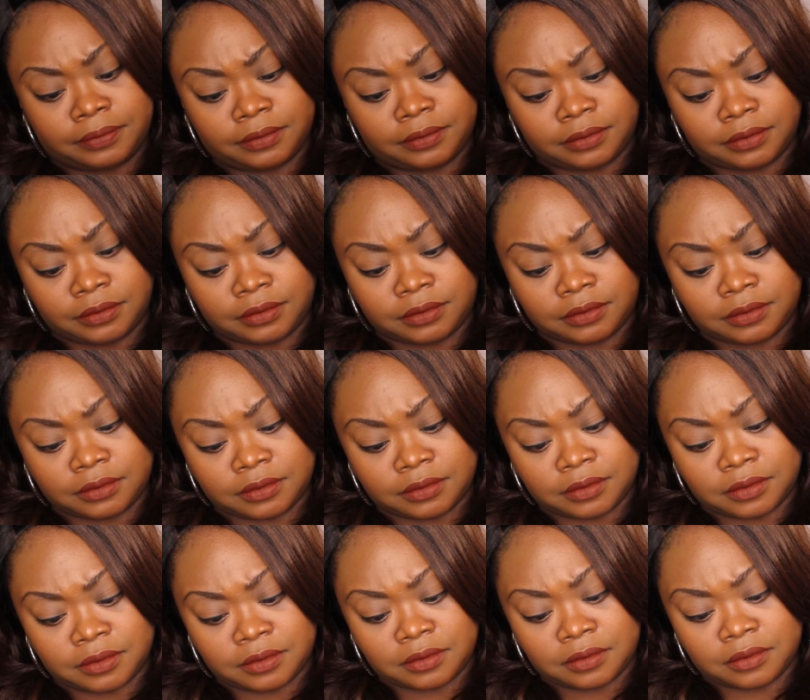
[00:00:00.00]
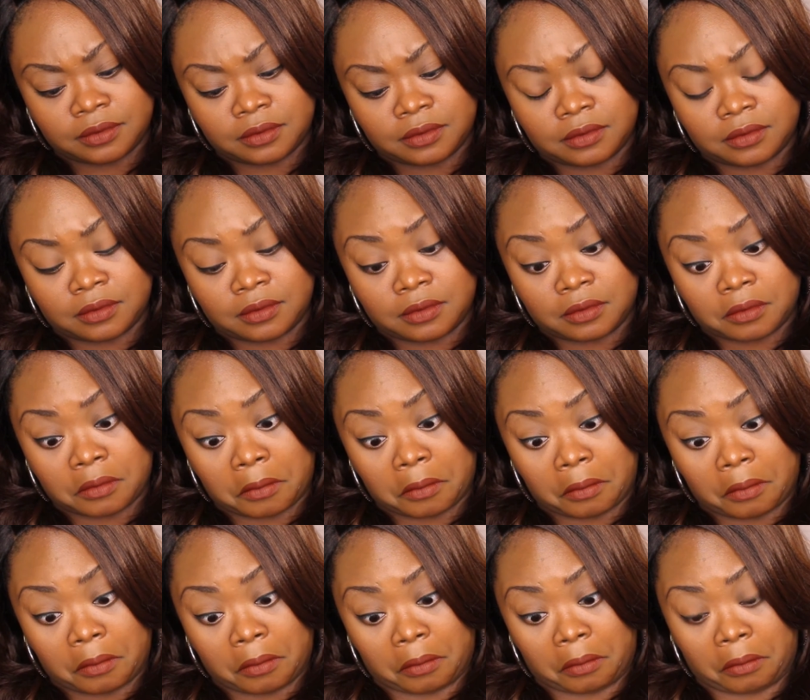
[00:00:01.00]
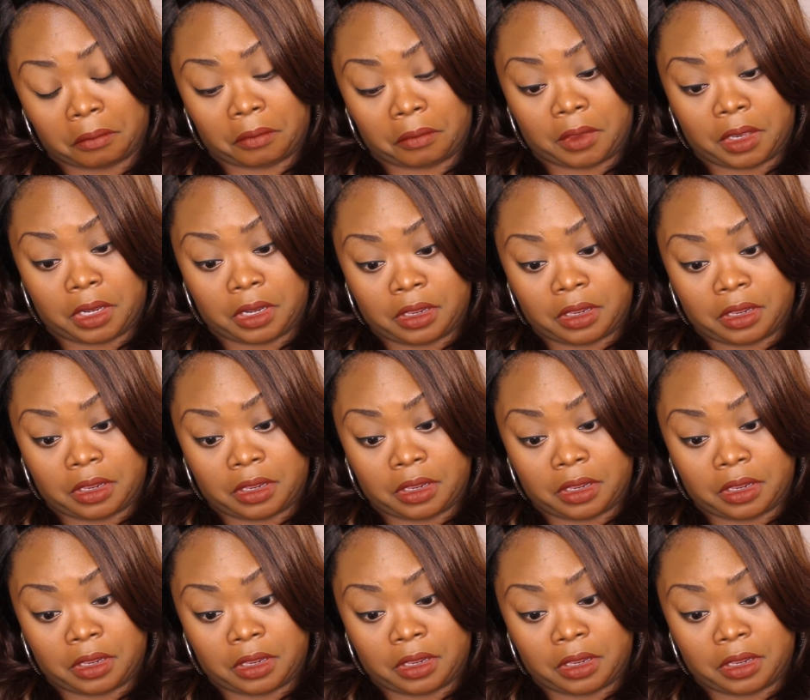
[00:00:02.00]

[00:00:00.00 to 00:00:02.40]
[no speech]